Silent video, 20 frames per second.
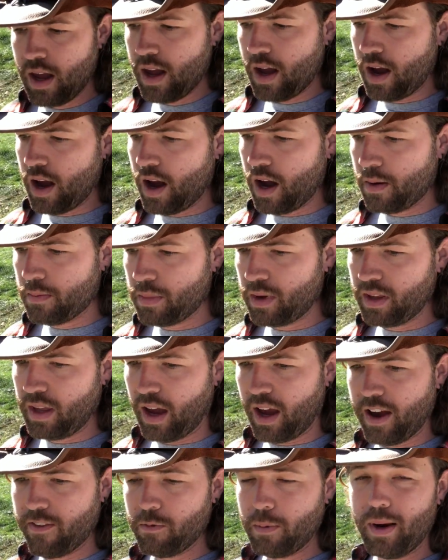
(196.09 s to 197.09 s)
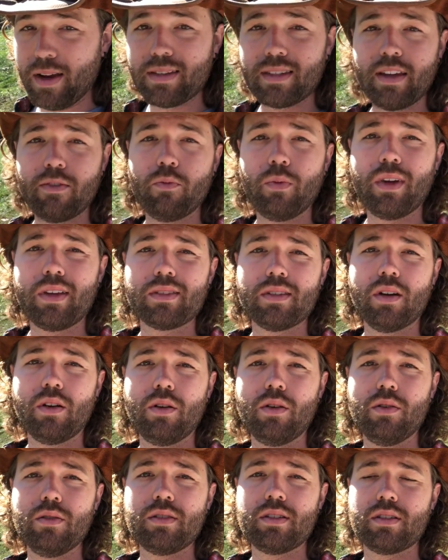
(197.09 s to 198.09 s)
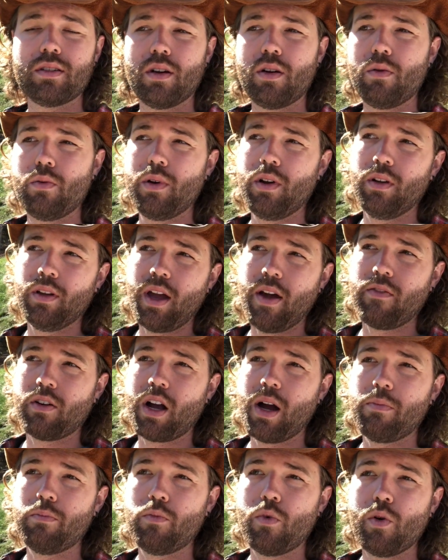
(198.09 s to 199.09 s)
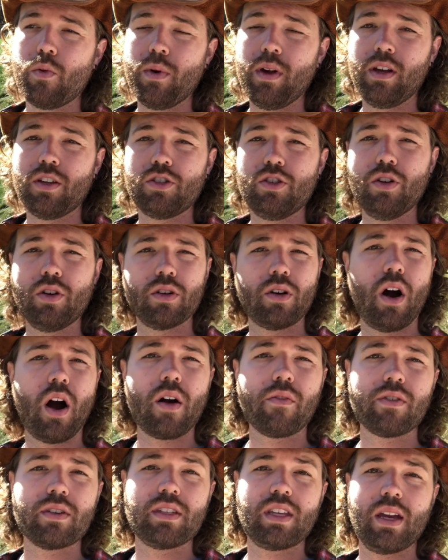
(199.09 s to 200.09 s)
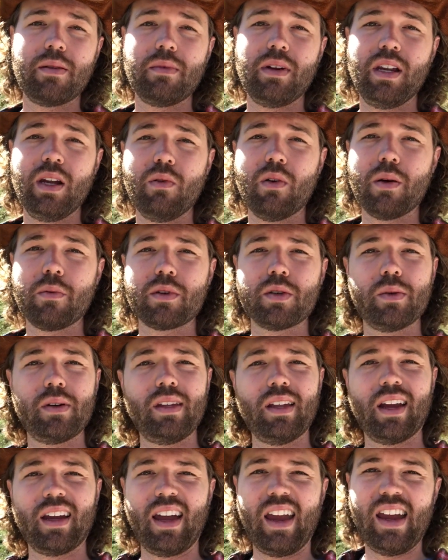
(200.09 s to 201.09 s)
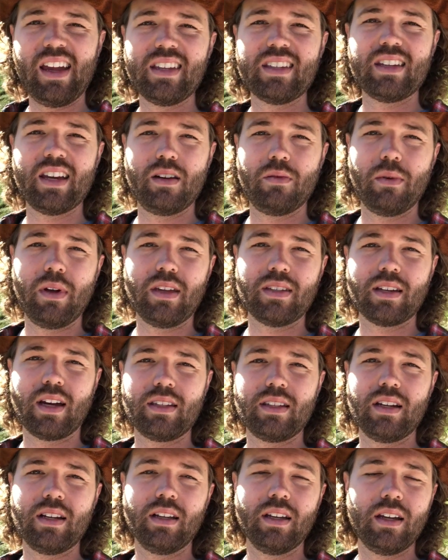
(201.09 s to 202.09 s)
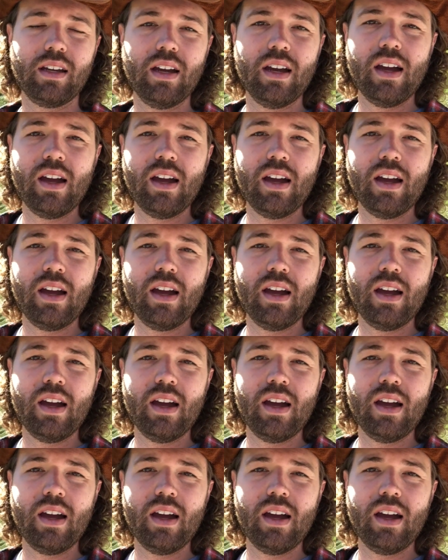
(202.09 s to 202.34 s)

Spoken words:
But yeah, everybody's 7 weeks old, so we only have a couple more weeks. You can harvest them anywhere between like 8 and 10 weeks ideally.